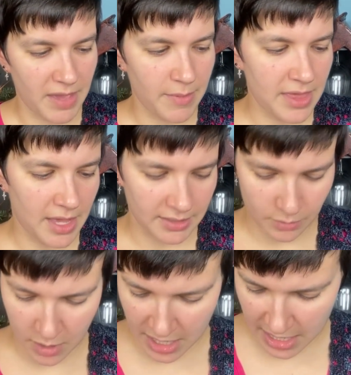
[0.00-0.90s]
Maybe that's
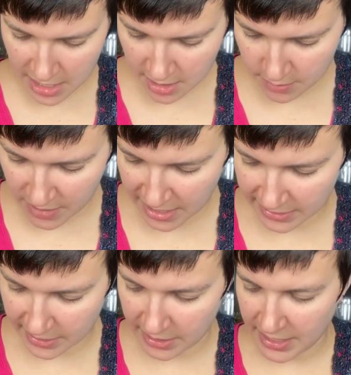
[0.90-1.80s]
why,
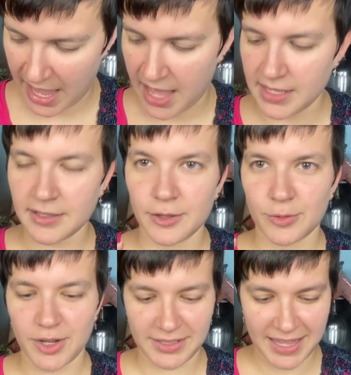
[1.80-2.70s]
because the tag is on the
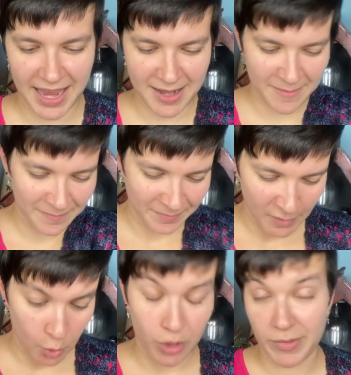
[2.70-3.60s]
wrong side.
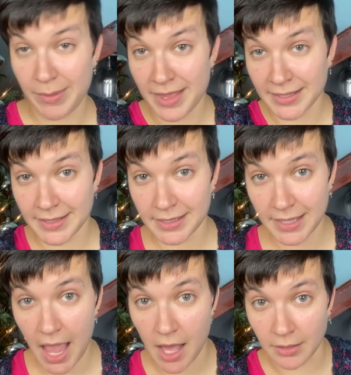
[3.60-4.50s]
Or maybe that's the
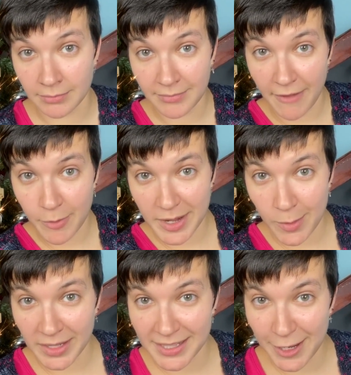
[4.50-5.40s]
style. Everybody
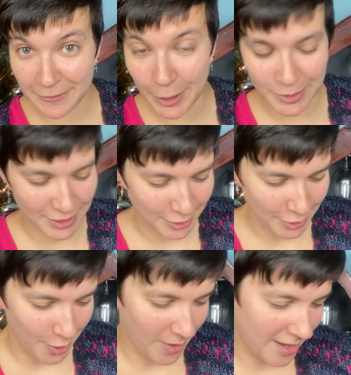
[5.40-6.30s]
wants their floats to
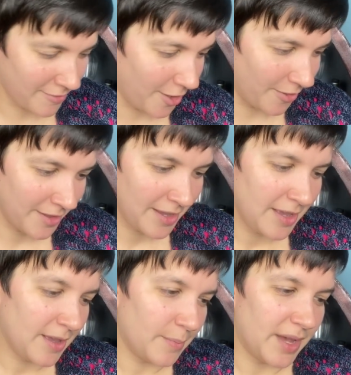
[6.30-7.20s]
show. I don't know.
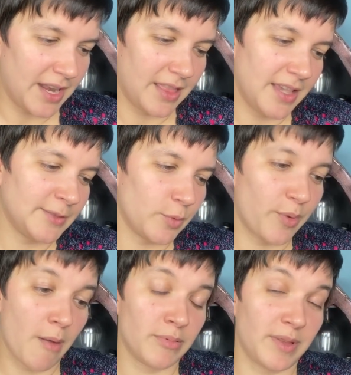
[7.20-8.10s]
But this will
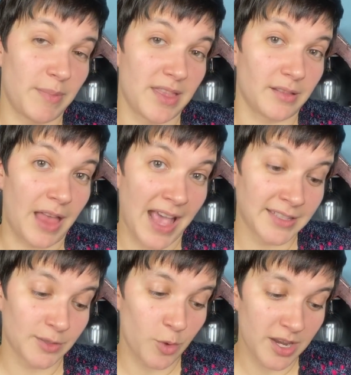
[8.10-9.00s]
probably be the
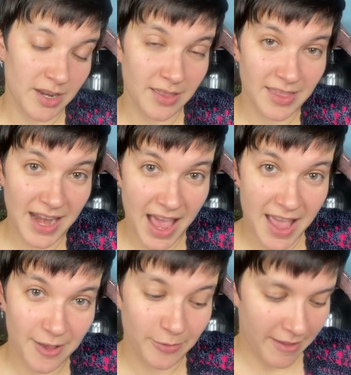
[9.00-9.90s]
last one that I
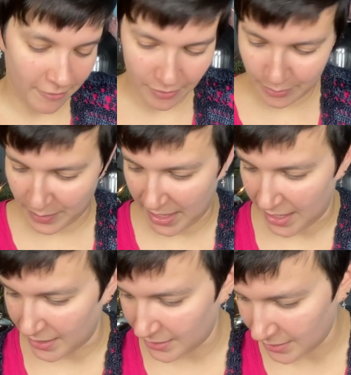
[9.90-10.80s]
unravel
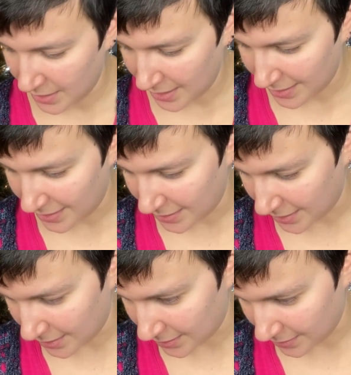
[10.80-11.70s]
because this
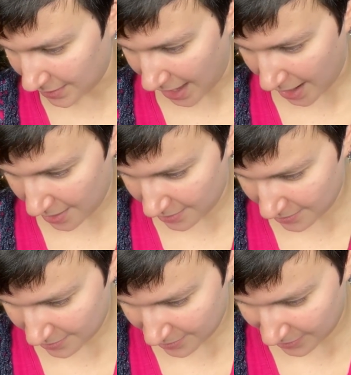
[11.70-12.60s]
is like
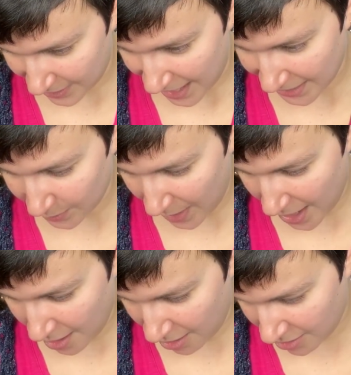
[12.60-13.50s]
lace
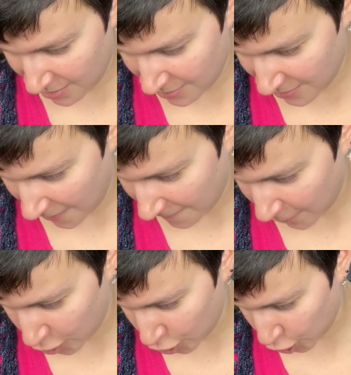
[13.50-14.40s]
weight yarn
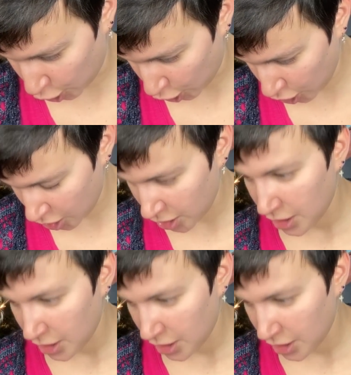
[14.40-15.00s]
for sure.